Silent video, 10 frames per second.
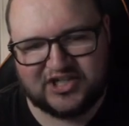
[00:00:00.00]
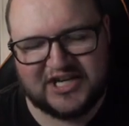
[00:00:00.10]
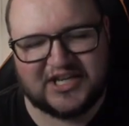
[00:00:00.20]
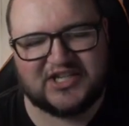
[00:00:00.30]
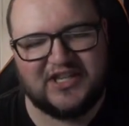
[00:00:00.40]

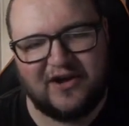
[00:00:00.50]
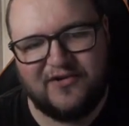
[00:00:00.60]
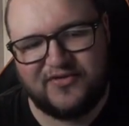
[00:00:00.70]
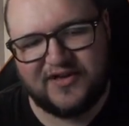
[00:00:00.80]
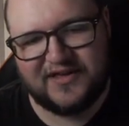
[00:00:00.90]
She doesn't
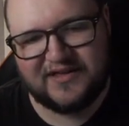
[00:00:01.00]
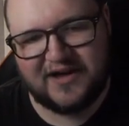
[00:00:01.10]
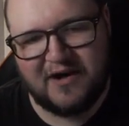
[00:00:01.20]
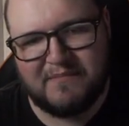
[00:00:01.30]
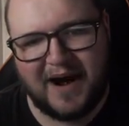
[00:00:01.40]
know that
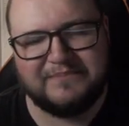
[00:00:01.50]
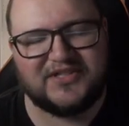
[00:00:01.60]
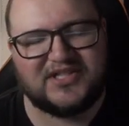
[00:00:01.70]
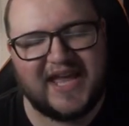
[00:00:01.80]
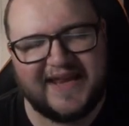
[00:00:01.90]
her
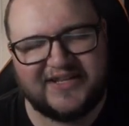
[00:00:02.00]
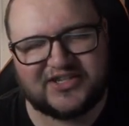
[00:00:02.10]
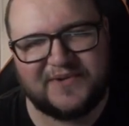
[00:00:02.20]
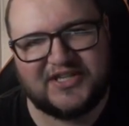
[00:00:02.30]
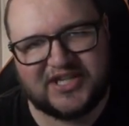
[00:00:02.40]
mum's dead.
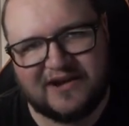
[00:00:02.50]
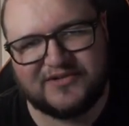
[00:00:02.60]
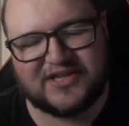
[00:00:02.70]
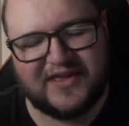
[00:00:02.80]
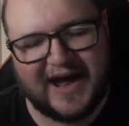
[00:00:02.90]
So he
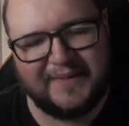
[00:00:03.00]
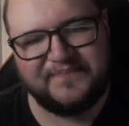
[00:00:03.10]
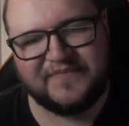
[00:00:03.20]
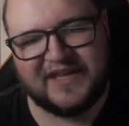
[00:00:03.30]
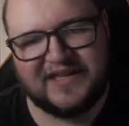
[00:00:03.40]
tells her that.
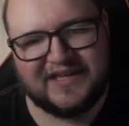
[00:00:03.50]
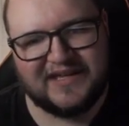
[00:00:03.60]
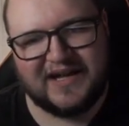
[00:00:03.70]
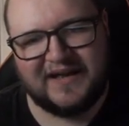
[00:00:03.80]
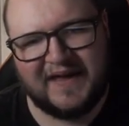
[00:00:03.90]

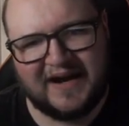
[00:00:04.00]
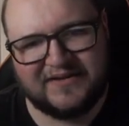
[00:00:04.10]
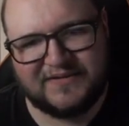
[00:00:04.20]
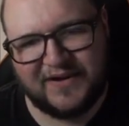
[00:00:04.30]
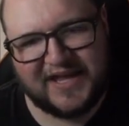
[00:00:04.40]
And
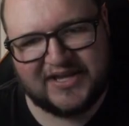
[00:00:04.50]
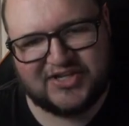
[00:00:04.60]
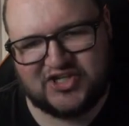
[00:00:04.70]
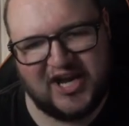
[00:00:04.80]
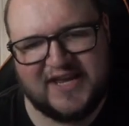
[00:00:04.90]
that, I
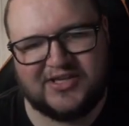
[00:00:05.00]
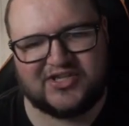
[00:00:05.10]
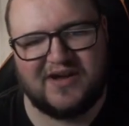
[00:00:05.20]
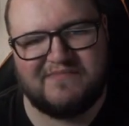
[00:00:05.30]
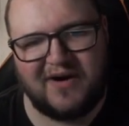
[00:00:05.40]
guess,
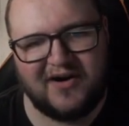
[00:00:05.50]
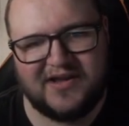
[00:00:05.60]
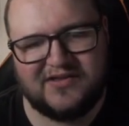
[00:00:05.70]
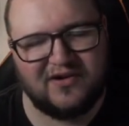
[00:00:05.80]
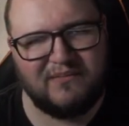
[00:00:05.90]
changes her
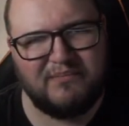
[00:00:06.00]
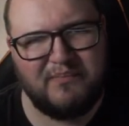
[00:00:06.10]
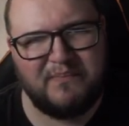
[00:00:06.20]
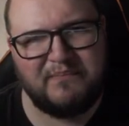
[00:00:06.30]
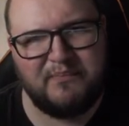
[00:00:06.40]
mind on
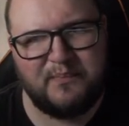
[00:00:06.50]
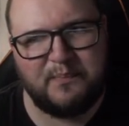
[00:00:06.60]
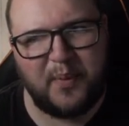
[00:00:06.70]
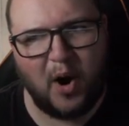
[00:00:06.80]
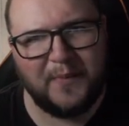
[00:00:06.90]

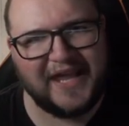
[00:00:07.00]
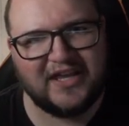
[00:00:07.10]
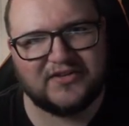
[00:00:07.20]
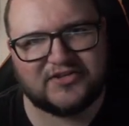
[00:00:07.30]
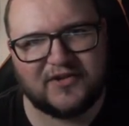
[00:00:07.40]

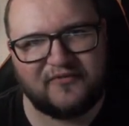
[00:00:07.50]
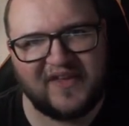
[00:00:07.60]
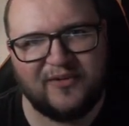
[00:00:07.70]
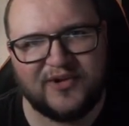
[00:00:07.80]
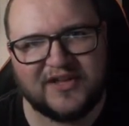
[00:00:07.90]
bombing
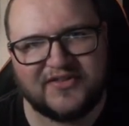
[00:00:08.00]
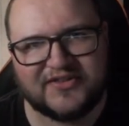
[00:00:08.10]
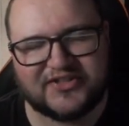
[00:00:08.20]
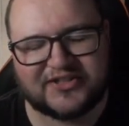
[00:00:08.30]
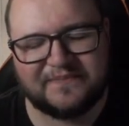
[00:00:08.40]

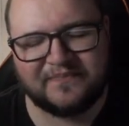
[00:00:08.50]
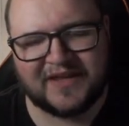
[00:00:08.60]
civilians.